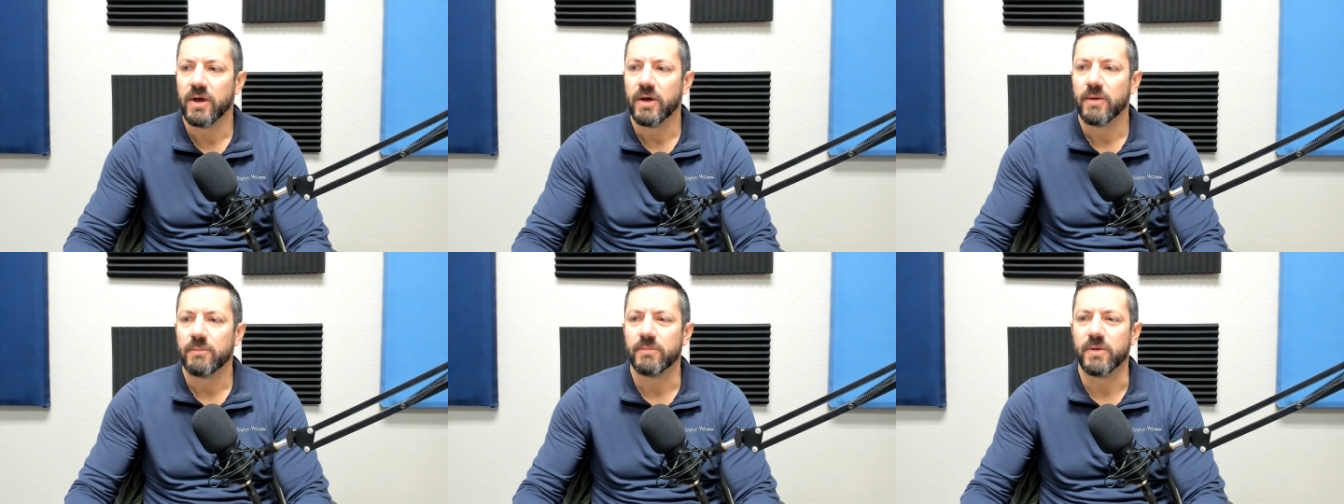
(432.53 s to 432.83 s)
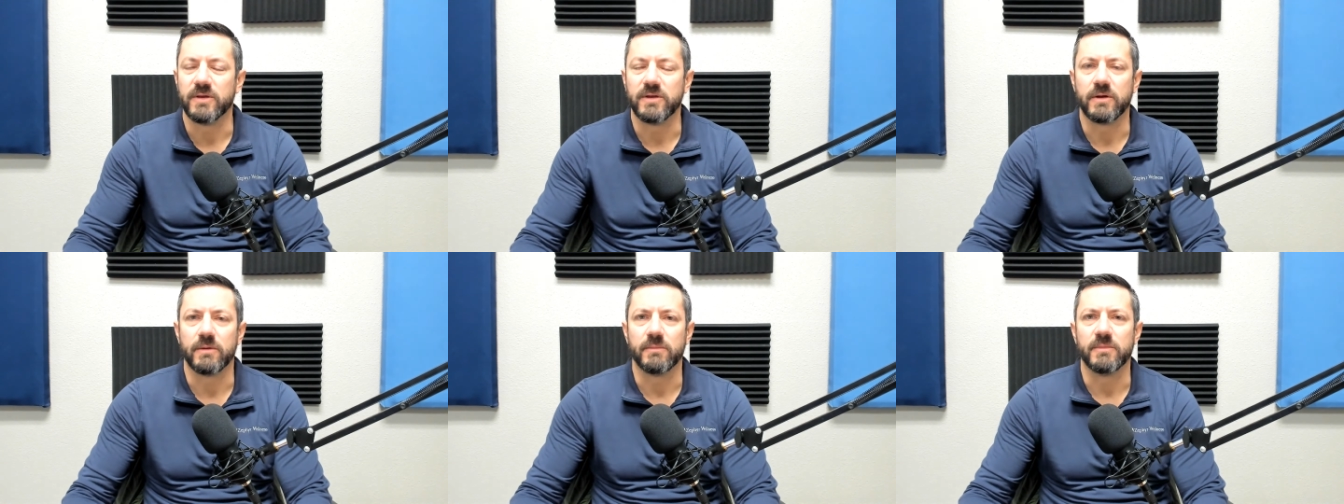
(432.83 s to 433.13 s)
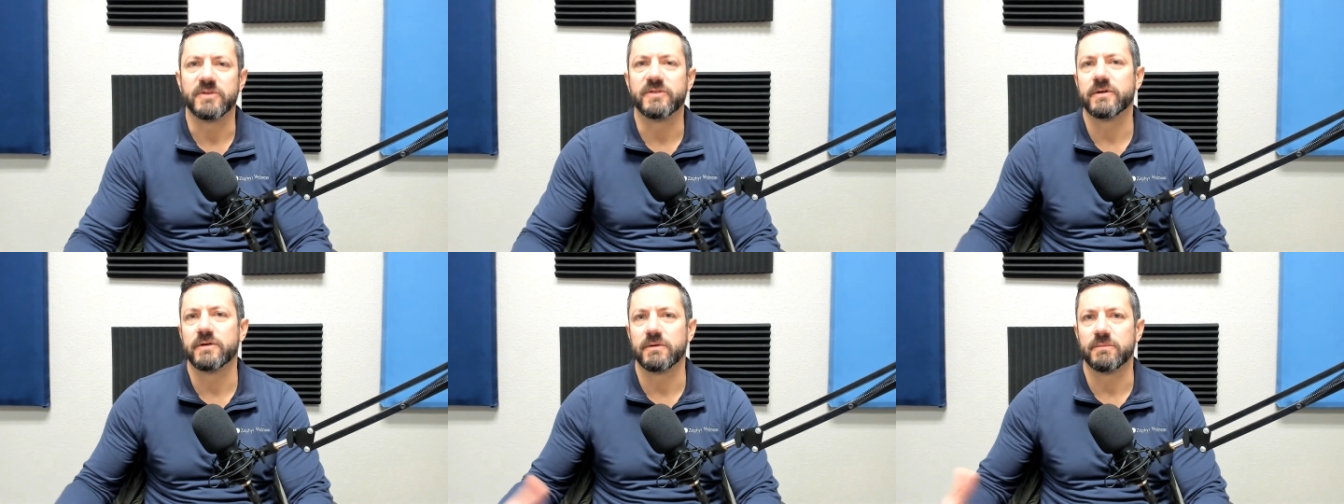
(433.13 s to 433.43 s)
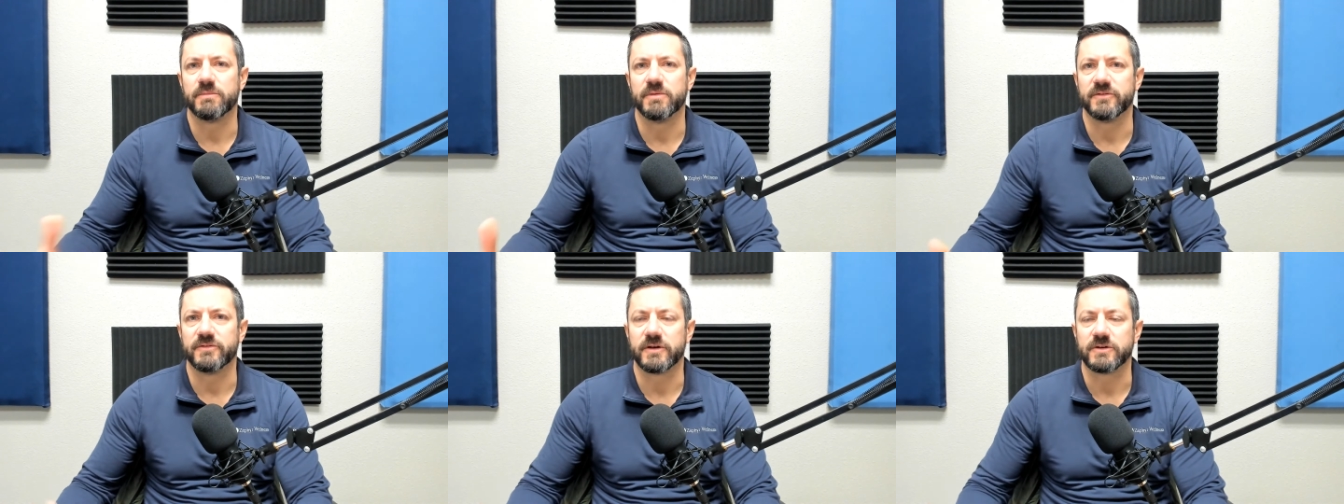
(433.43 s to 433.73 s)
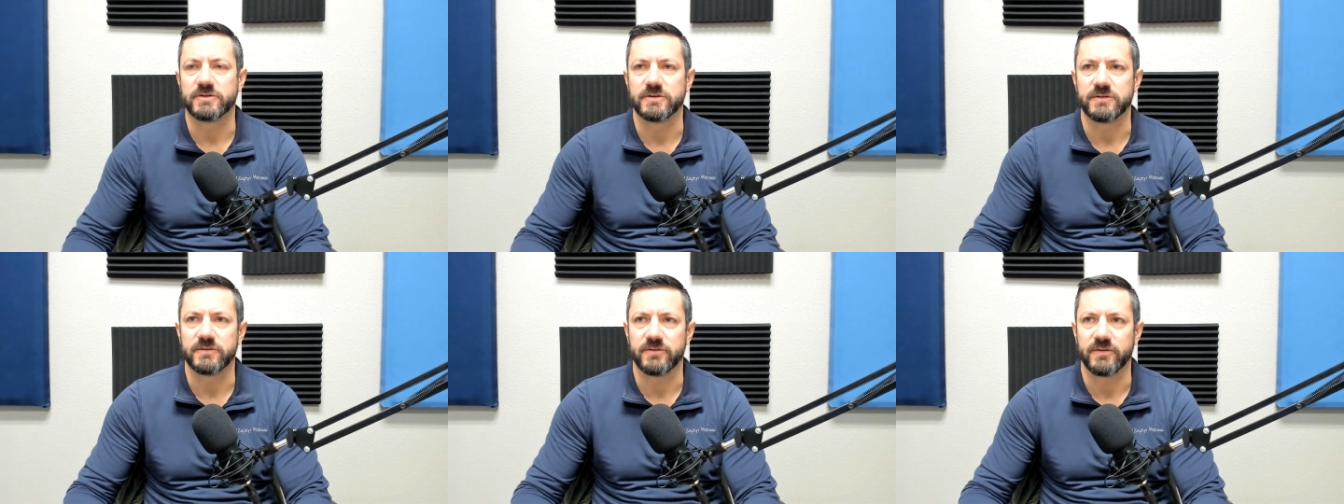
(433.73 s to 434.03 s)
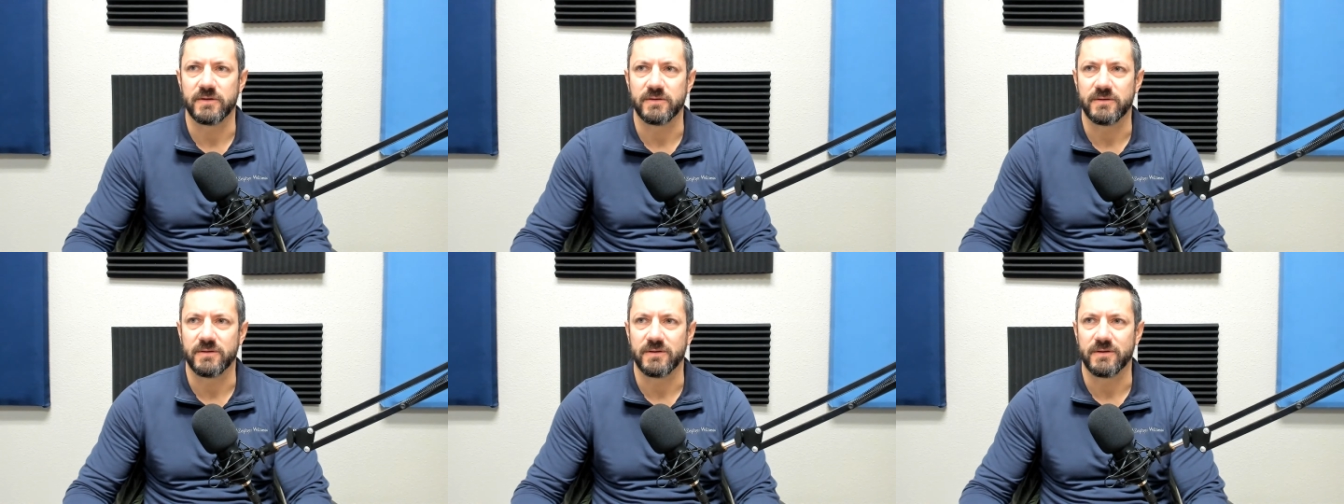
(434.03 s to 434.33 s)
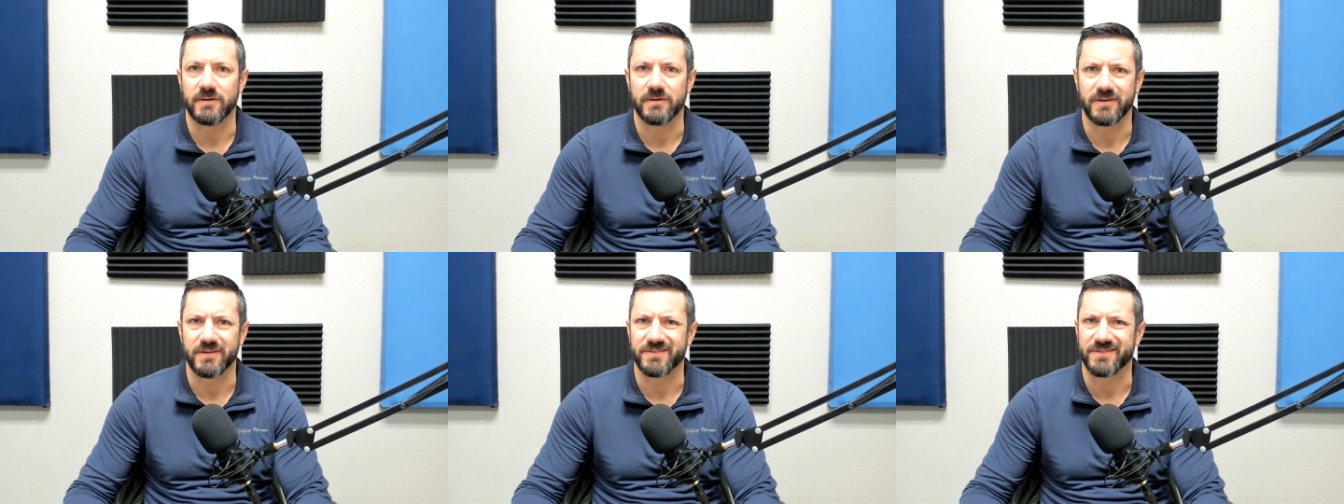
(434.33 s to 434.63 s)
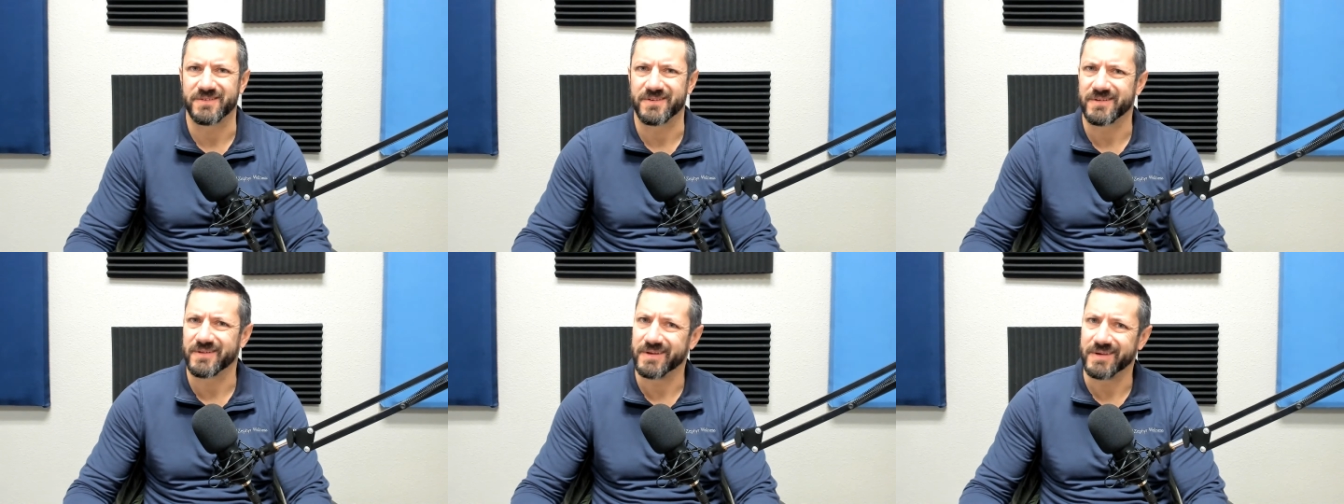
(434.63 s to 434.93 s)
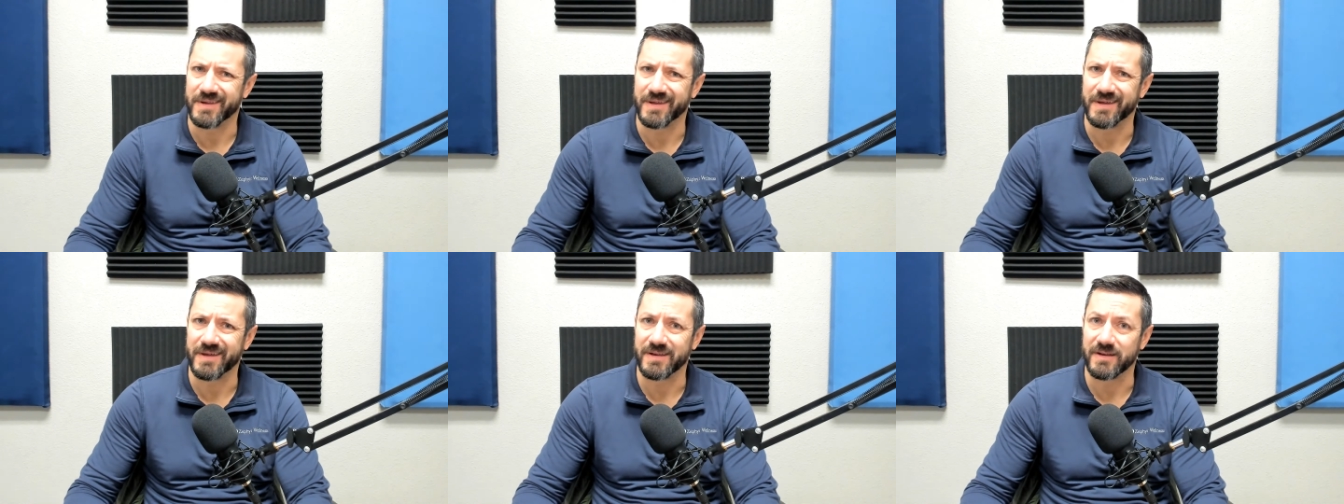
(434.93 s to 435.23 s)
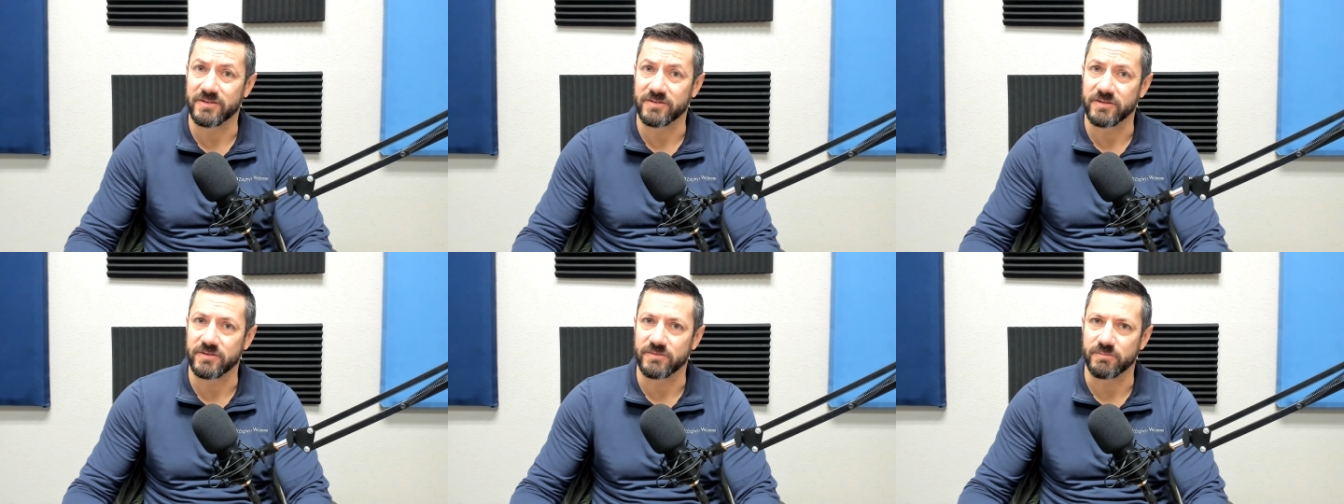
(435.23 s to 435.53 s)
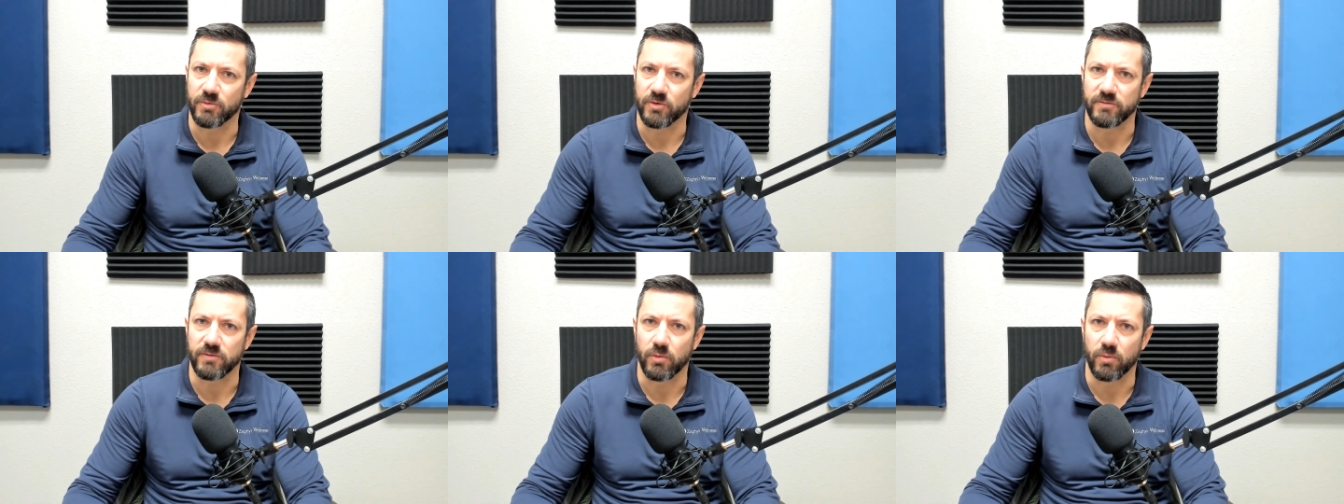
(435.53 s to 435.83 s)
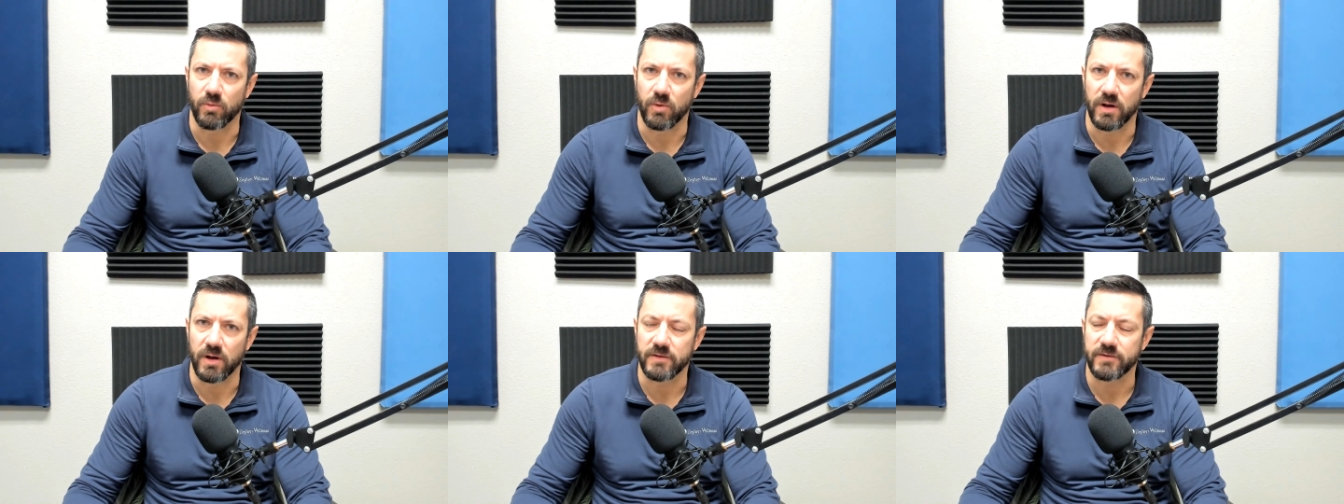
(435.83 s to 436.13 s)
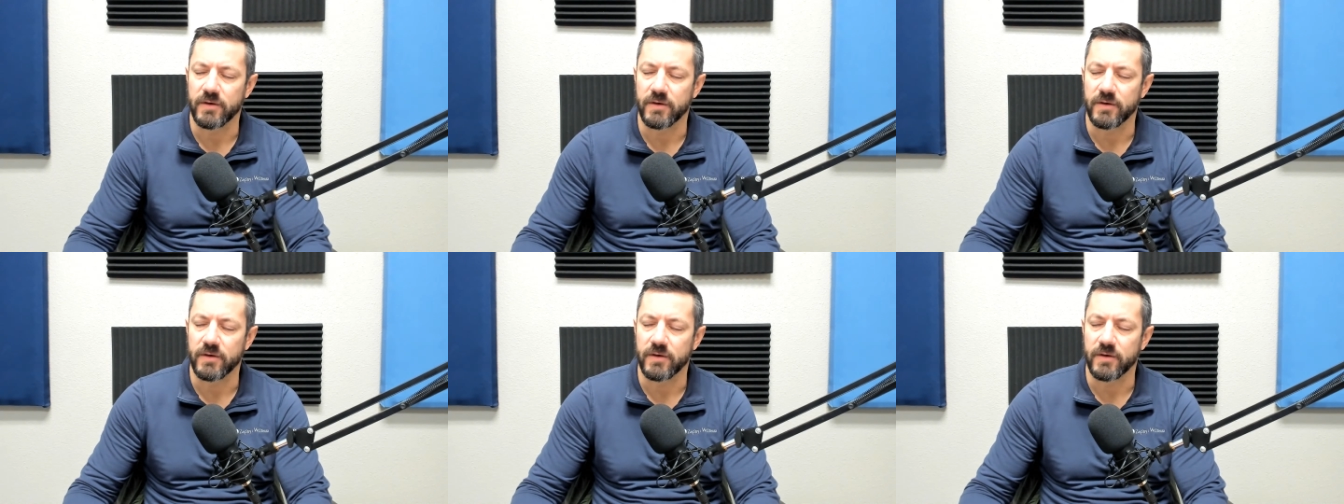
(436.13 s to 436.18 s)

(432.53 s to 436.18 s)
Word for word: But, you know, material possessions that you don't necessarily need, it's just more of a want.